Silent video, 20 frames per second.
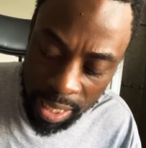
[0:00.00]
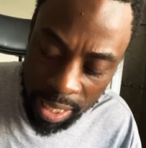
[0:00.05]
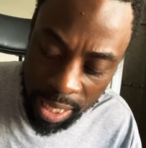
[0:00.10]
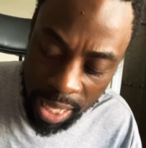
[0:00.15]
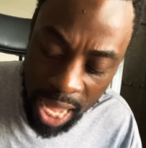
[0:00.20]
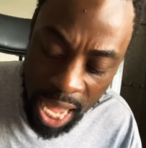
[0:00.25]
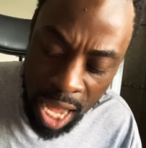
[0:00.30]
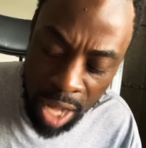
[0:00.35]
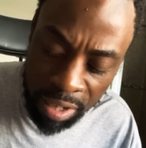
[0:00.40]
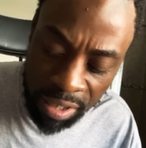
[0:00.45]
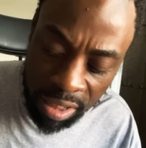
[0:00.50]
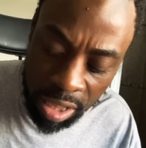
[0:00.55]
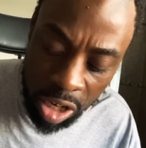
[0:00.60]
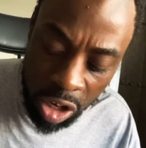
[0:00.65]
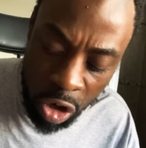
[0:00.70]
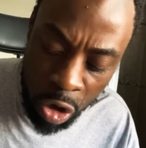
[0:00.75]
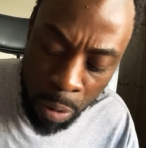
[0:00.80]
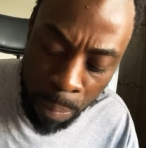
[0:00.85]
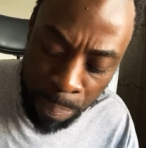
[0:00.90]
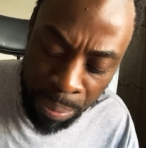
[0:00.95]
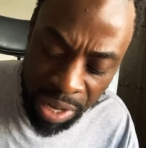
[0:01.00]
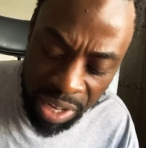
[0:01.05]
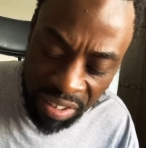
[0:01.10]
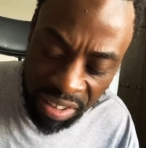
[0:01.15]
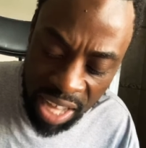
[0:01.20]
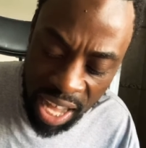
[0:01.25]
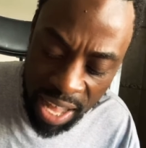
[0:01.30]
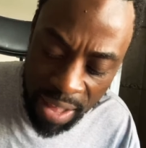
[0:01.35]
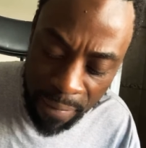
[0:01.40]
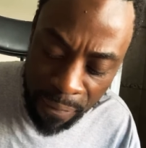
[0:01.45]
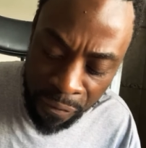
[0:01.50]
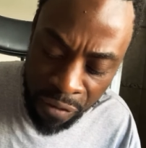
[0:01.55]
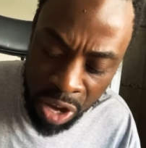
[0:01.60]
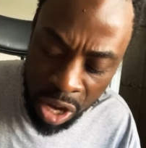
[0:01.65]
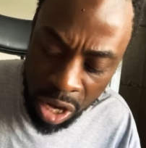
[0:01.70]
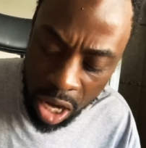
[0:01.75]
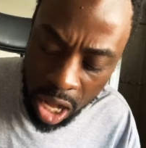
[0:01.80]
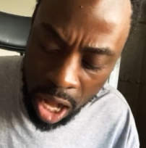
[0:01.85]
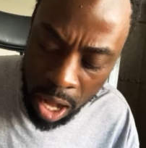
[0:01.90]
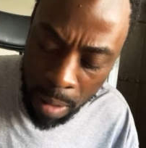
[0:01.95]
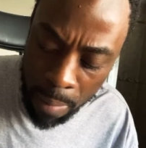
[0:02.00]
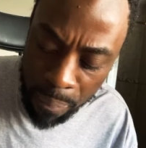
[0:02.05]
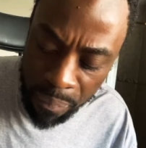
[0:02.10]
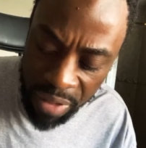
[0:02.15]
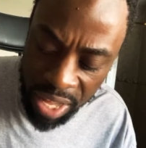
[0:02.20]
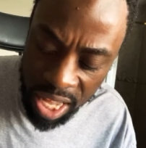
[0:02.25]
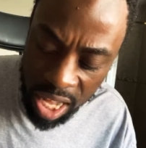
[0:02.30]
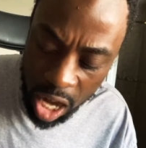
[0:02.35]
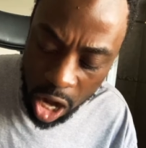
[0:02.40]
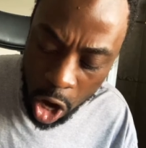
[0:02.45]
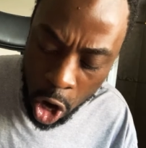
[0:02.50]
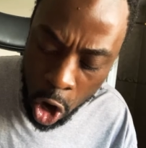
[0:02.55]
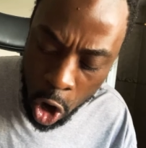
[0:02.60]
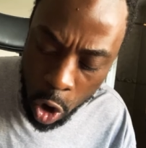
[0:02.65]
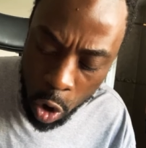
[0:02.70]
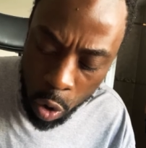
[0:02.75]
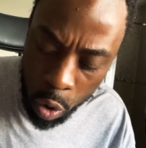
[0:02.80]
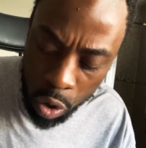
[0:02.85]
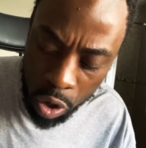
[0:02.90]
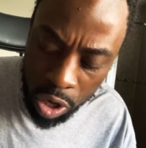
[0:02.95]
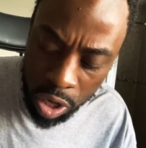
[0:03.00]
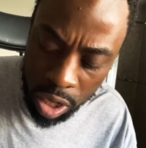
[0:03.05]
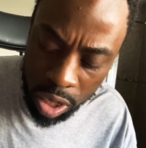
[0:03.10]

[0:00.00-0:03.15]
else the new piece that filled up the old